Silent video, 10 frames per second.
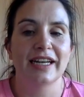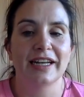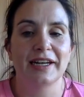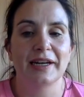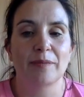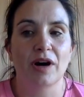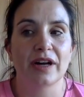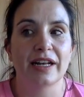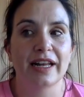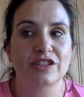
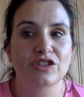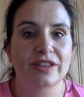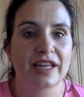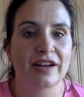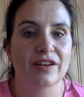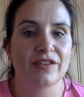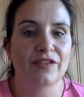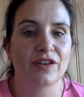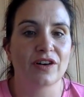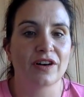I lectured there
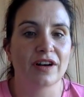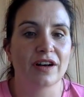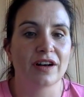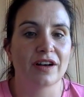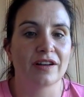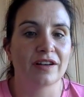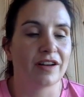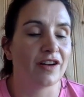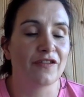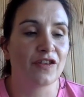for
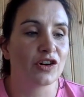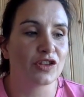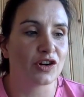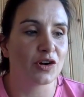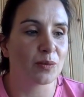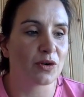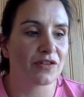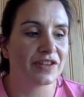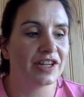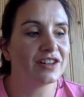a further number
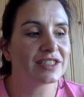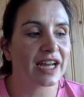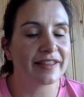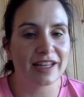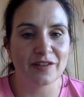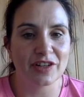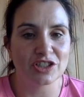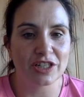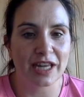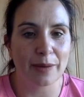of years and then
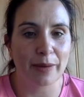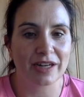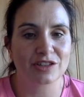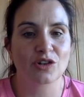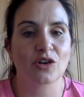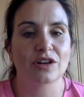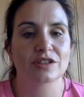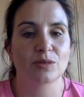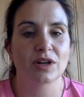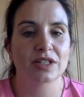eventually came back to Cork
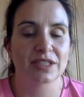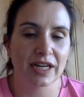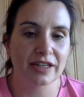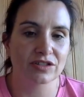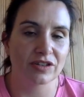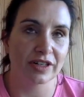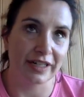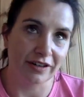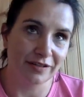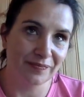to work as a lecturer
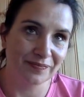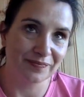here.